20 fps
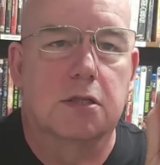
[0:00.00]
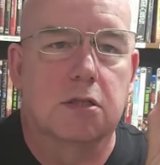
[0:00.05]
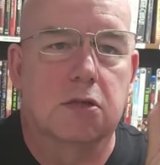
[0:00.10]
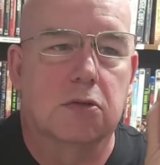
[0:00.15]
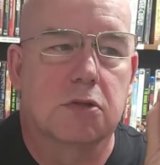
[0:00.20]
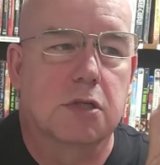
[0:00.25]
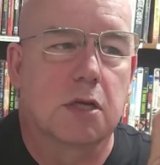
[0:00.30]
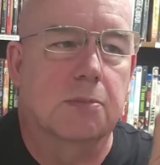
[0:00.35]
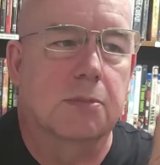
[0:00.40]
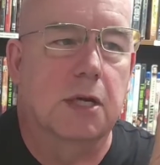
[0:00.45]
So
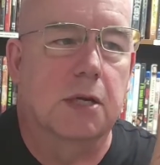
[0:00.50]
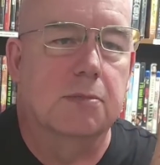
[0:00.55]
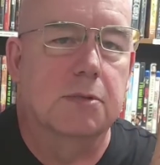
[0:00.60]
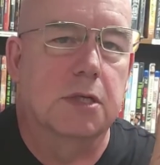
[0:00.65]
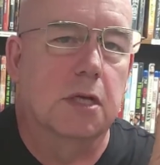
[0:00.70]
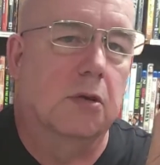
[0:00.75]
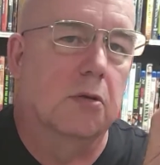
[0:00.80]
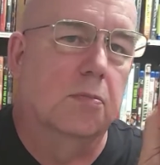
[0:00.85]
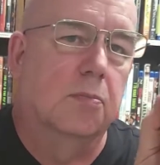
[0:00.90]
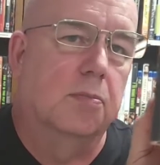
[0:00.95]
sometimes
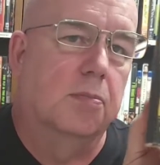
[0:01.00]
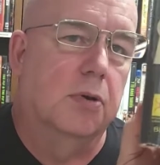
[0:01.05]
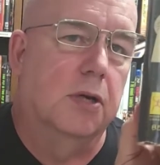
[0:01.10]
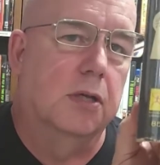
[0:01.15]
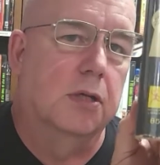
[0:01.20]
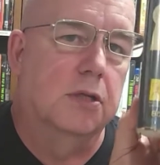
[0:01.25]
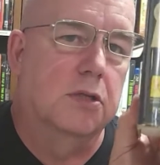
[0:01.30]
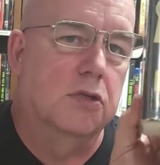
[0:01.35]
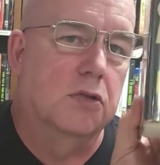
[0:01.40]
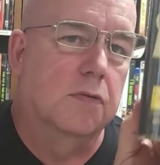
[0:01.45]
they would
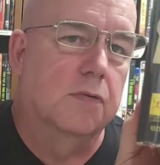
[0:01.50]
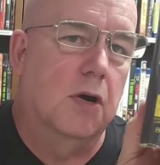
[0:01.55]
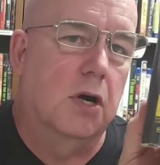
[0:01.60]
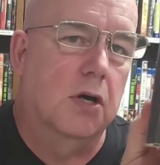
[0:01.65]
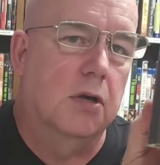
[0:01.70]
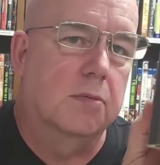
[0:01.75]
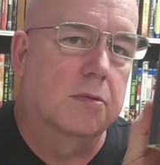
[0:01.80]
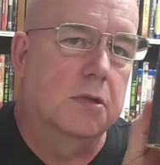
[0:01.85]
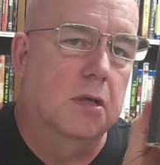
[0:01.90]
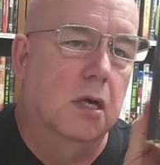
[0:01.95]
print two
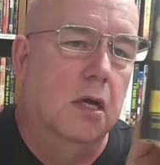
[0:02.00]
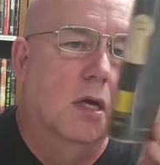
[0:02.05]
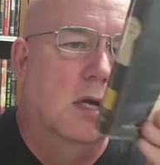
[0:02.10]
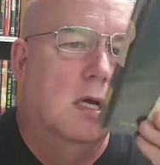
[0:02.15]
volumes,